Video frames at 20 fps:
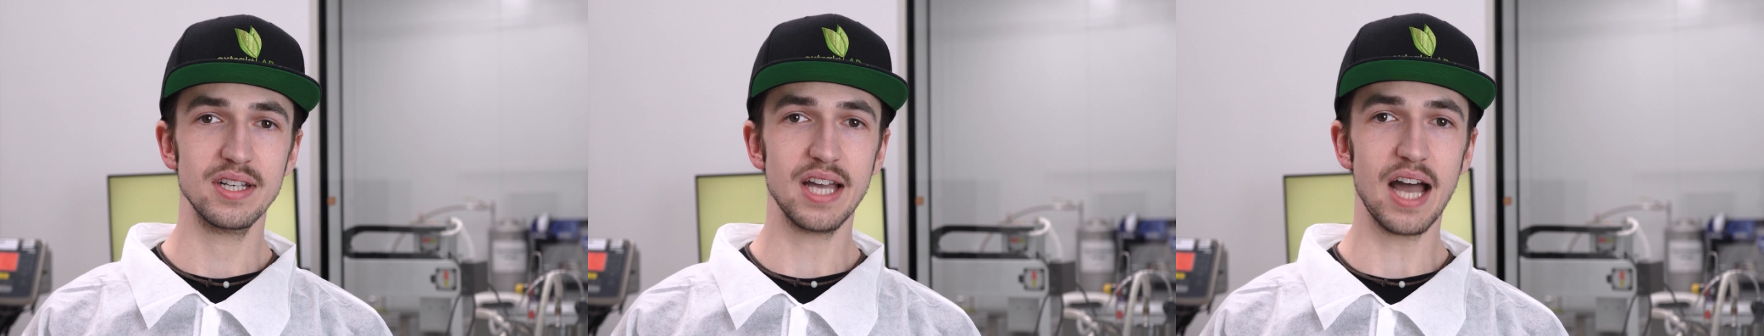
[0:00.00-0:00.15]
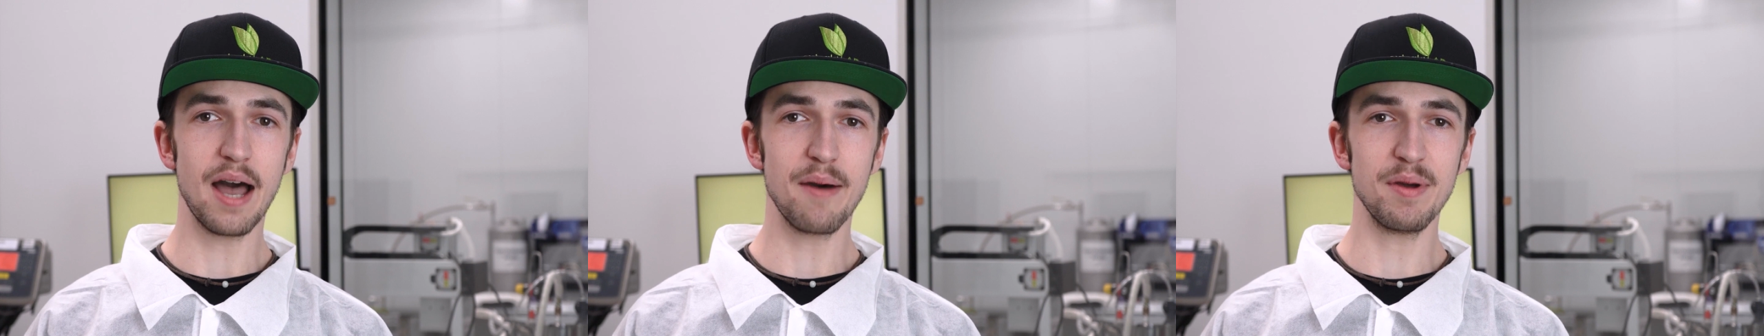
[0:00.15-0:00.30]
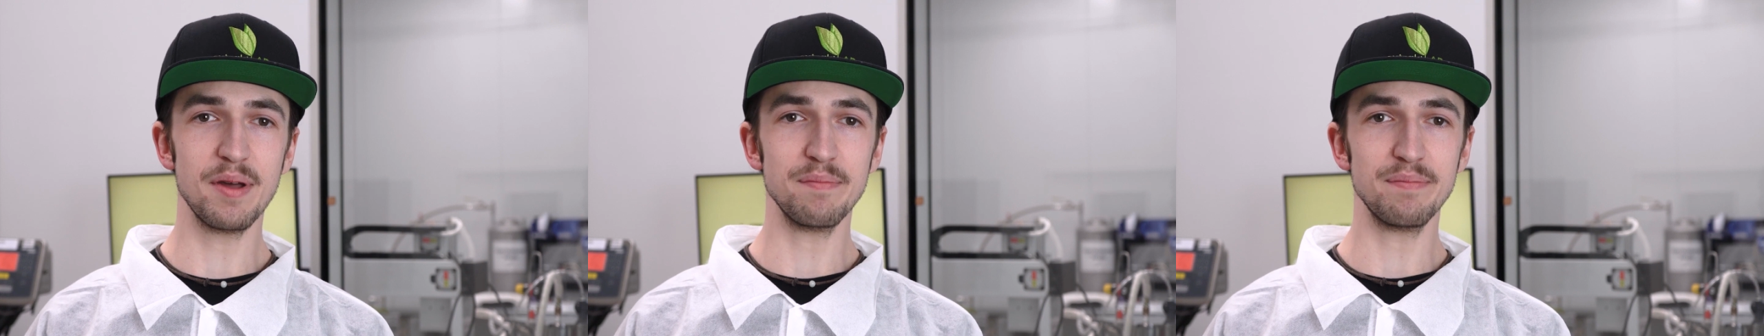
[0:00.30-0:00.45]

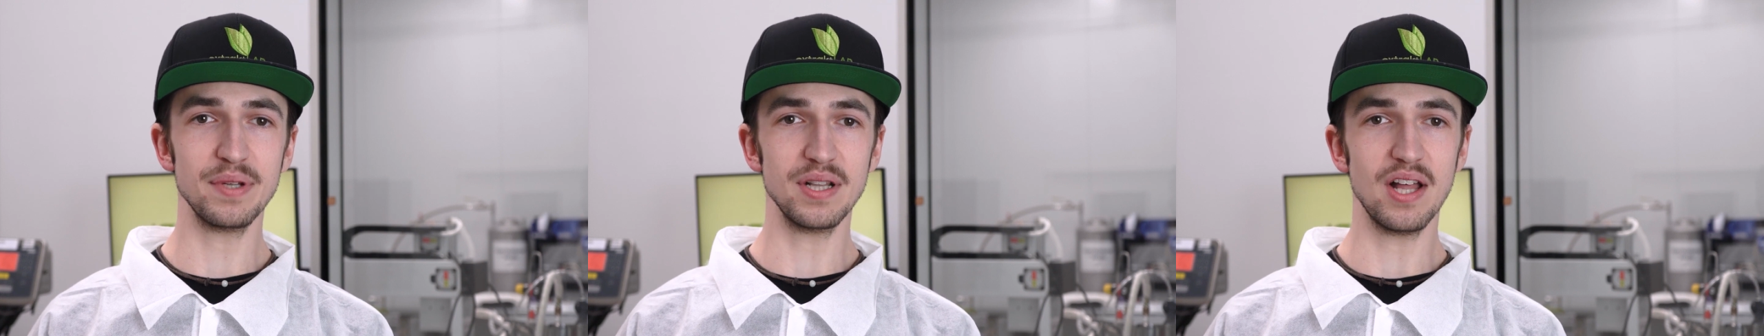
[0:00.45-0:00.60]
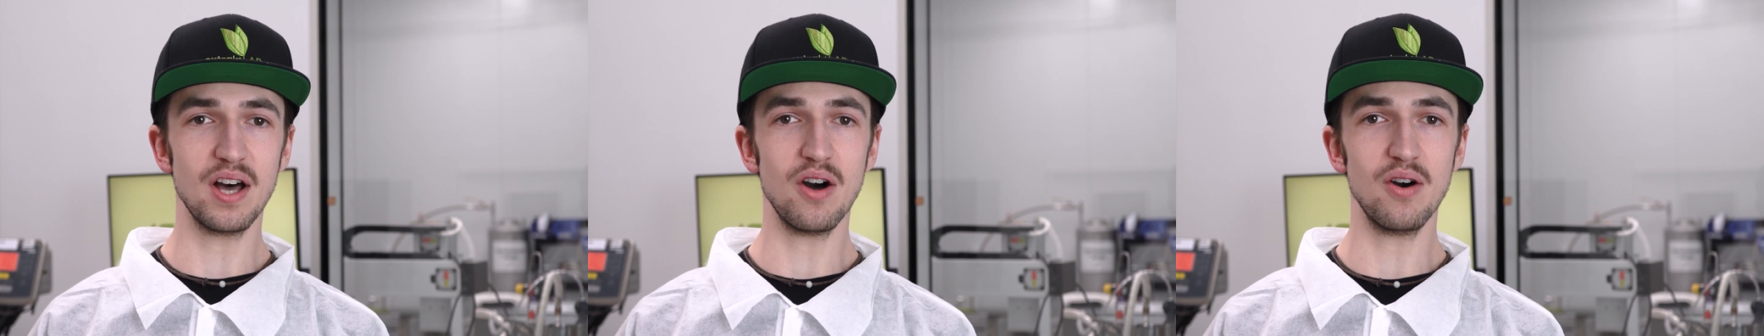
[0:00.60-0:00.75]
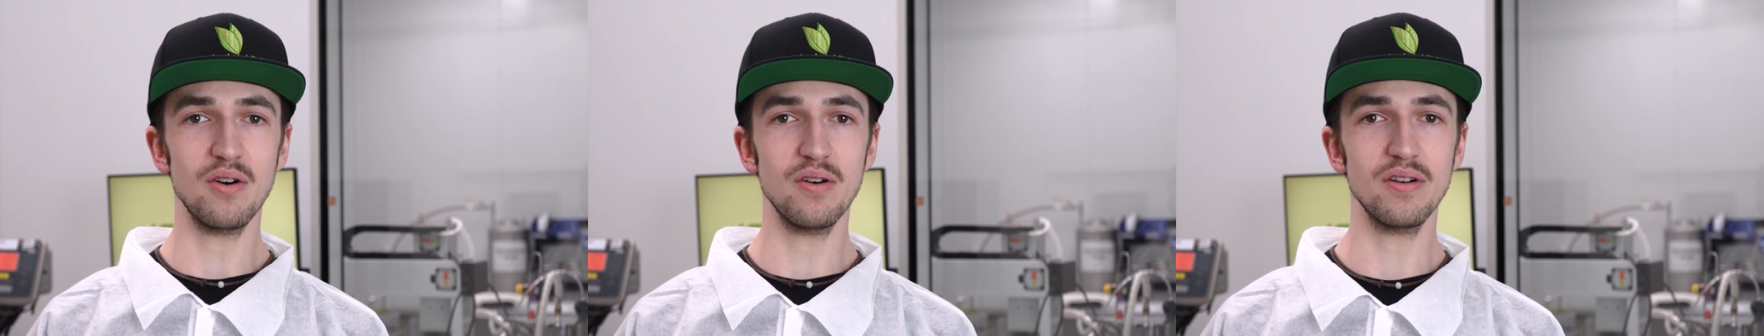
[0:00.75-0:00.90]
comment
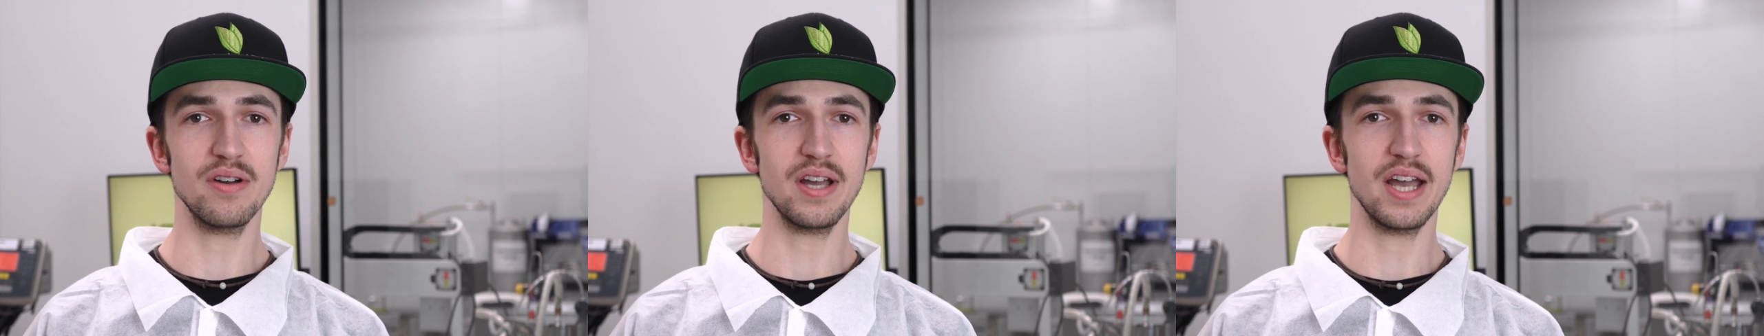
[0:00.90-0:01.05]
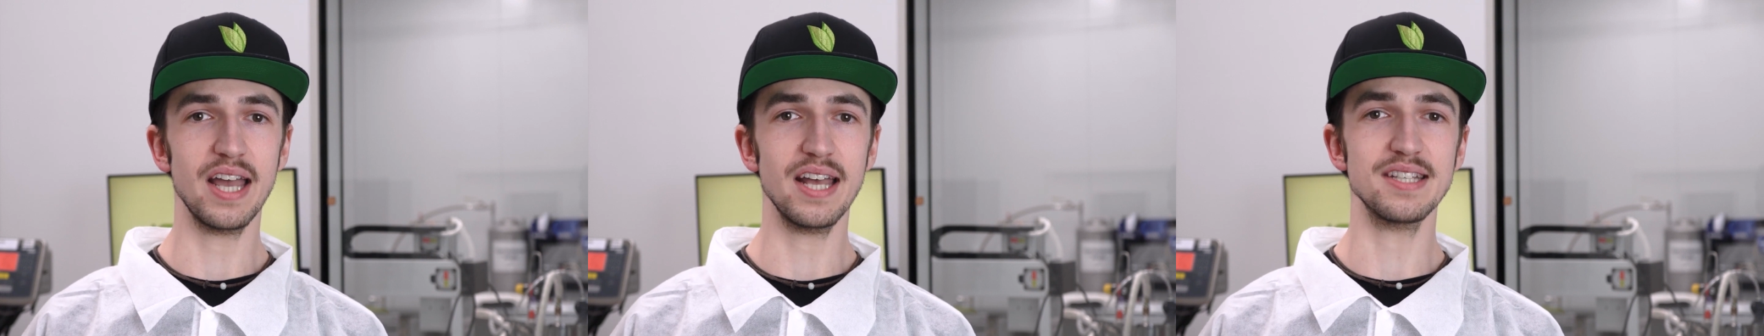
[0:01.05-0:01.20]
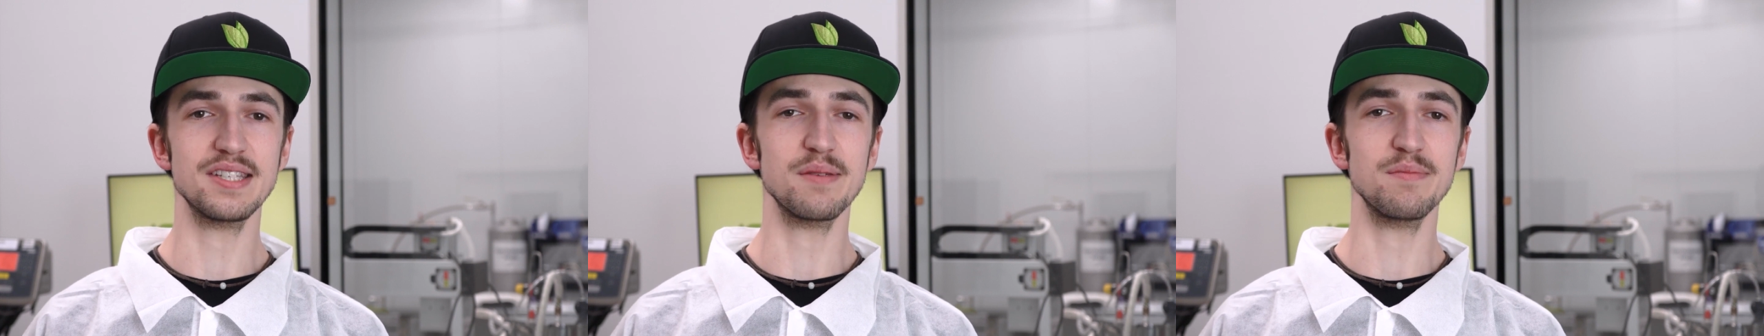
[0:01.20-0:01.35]

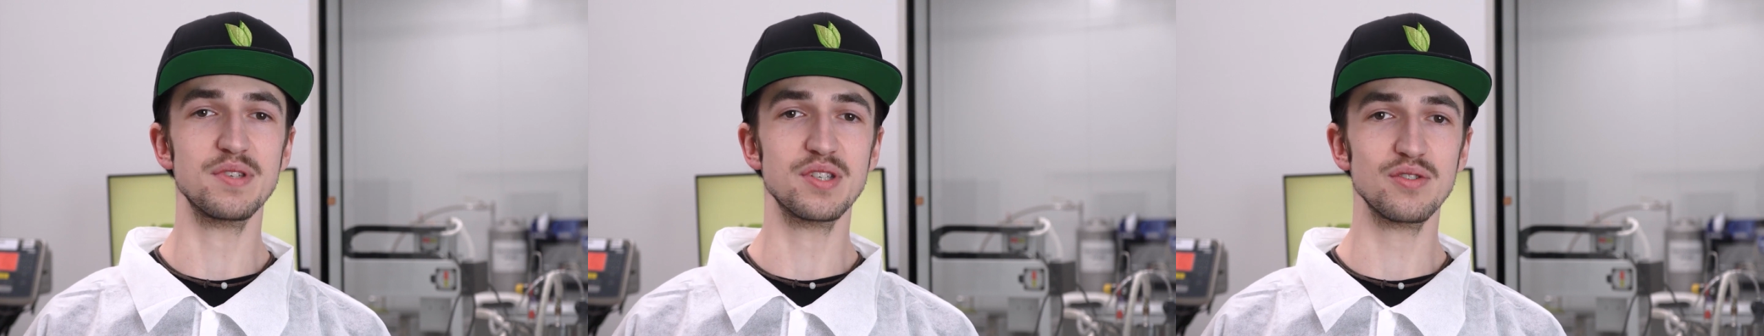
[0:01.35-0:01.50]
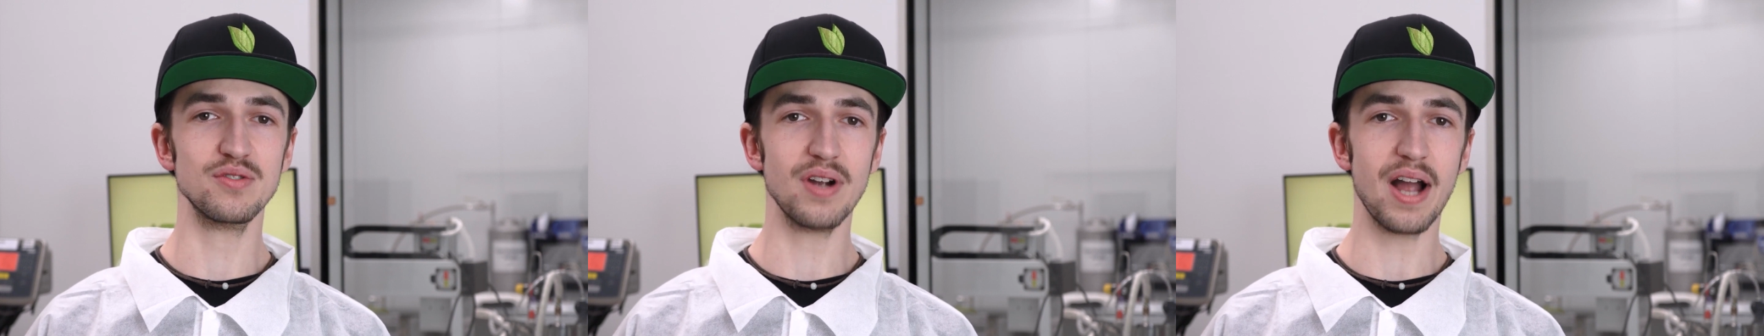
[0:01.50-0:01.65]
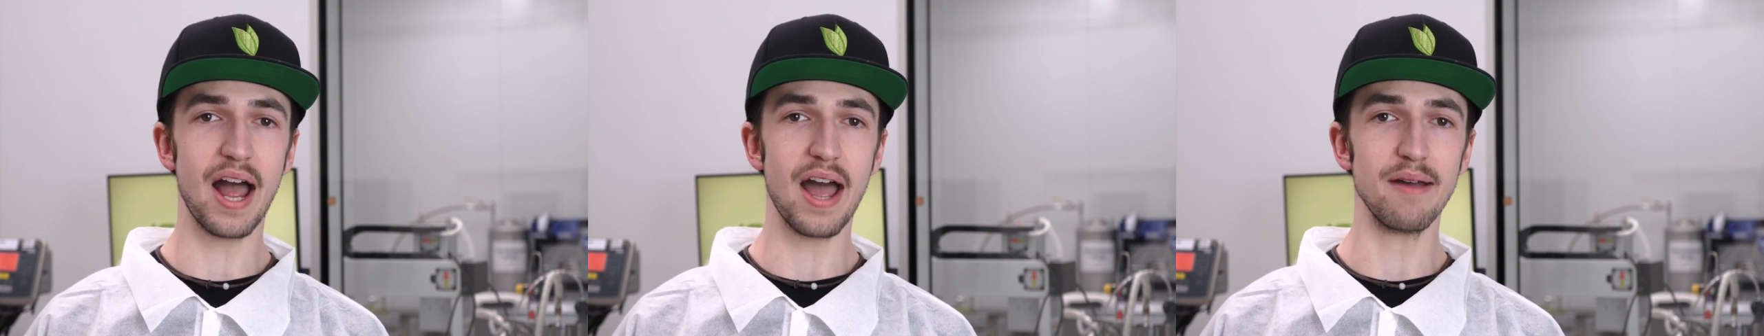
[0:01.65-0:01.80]
below, and
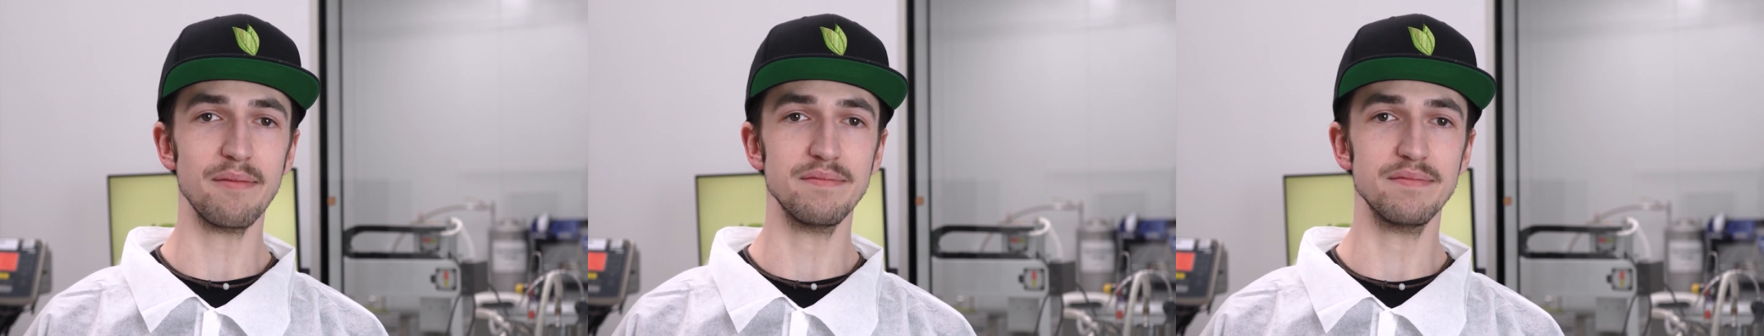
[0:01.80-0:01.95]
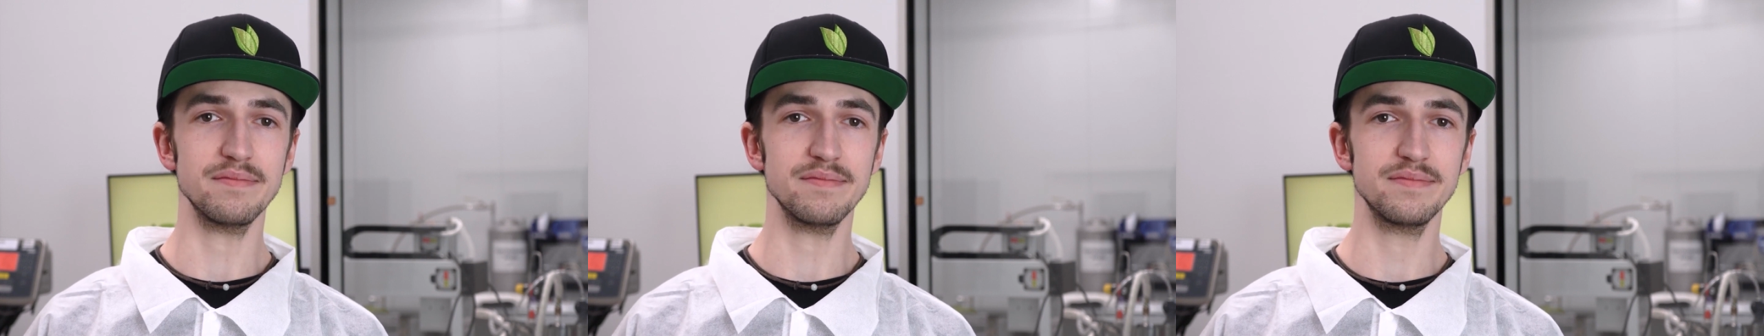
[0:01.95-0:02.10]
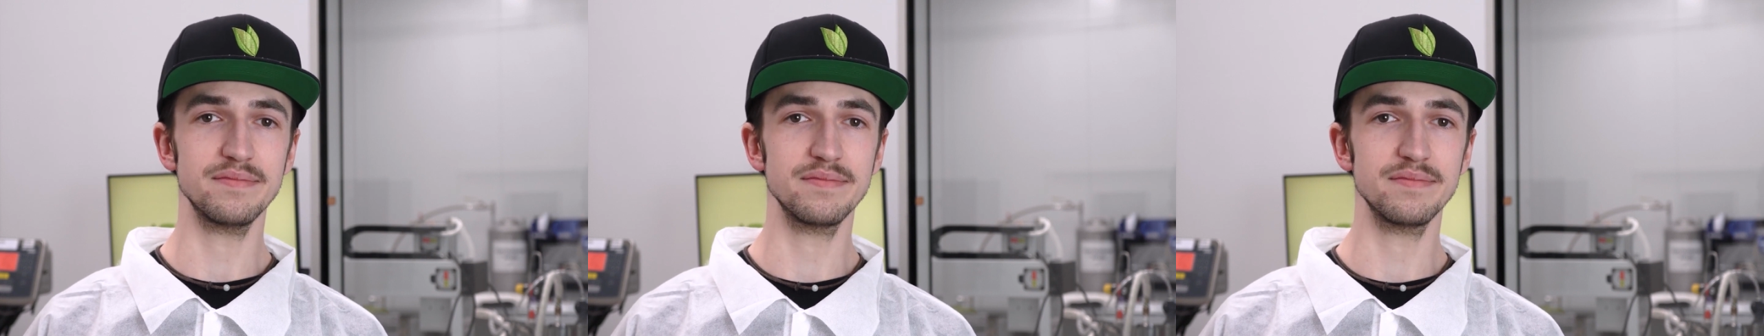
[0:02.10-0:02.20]
subscribe.